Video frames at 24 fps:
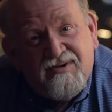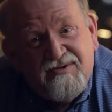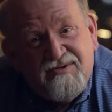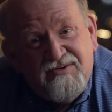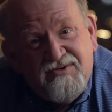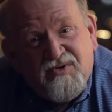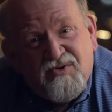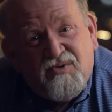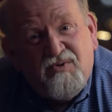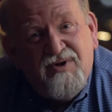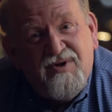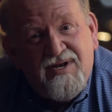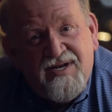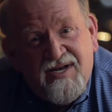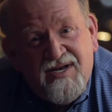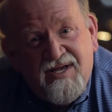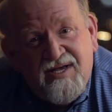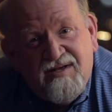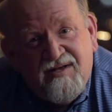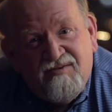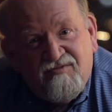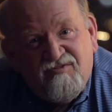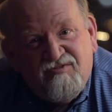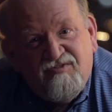
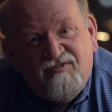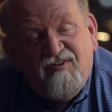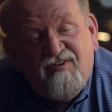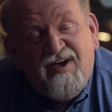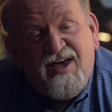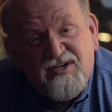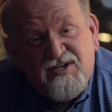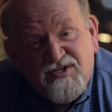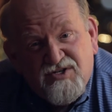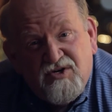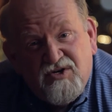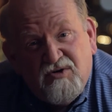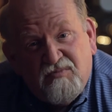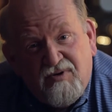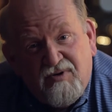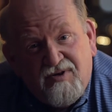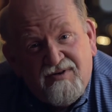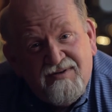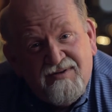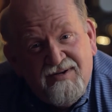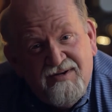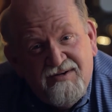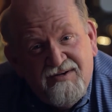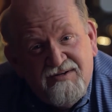trendy and
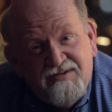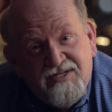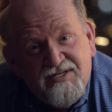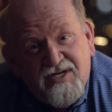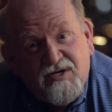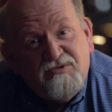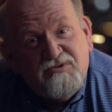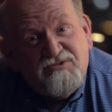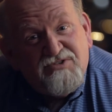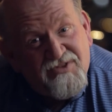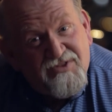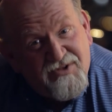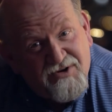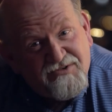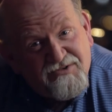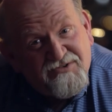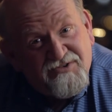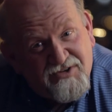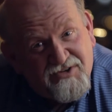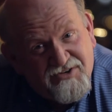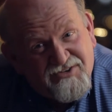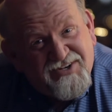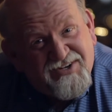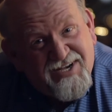fashionable toast their
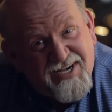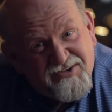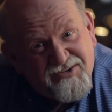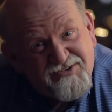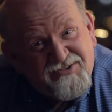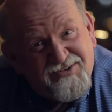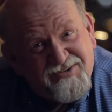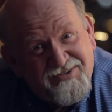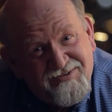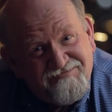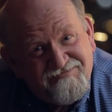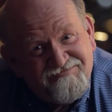success.